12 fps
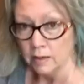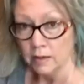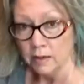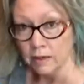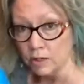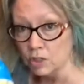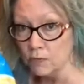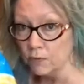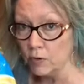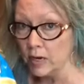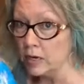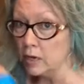Got your
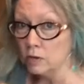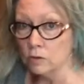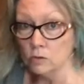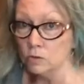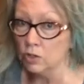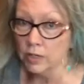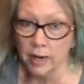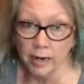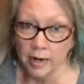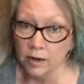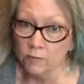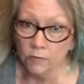Fritos. You gotta
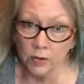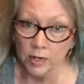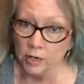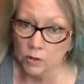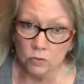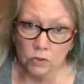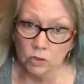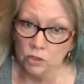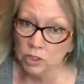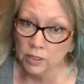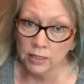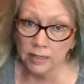have Fritos on
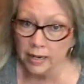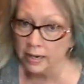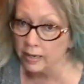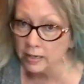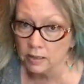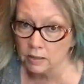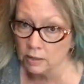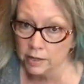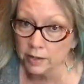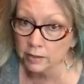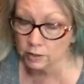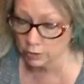chili day. You got
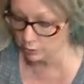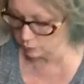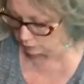to. You're